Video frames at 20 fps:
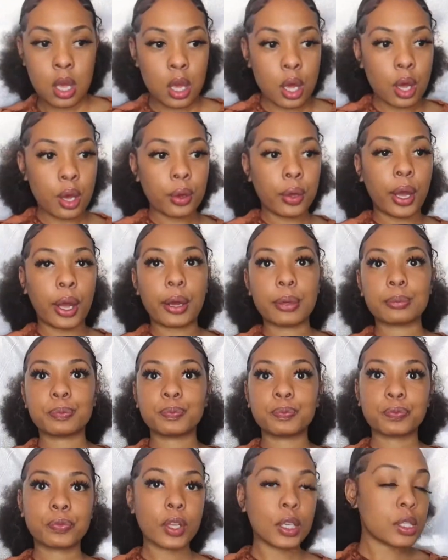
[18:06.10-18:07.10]
Okay,
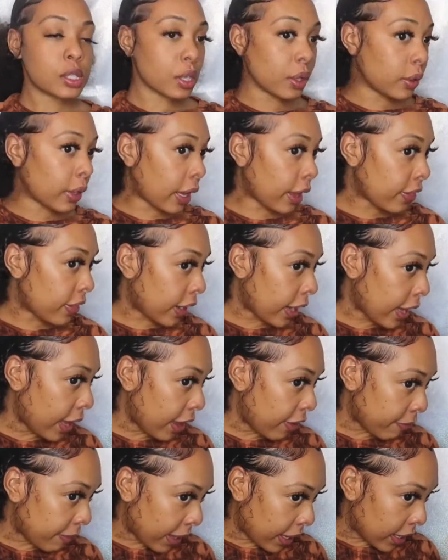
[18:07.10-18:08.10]
so now that I
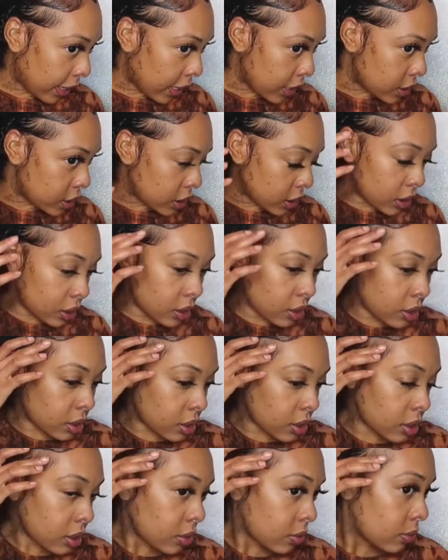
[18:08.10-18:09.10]
have my edges,
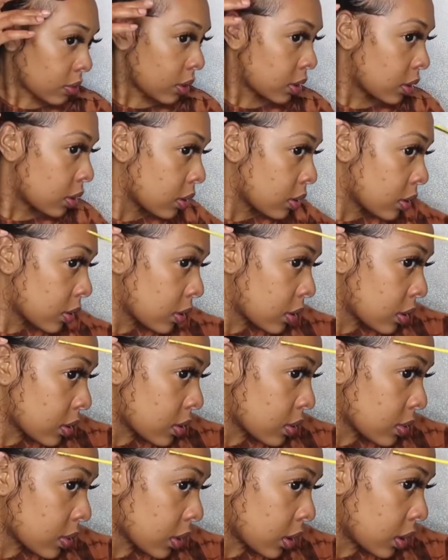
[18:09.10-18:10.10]

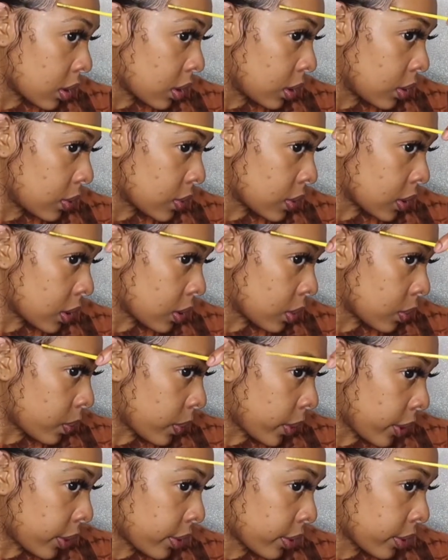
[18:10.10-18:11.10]
could use a little
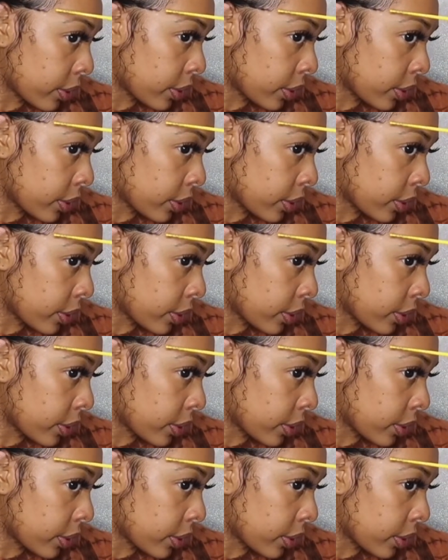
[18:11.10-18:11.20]
work.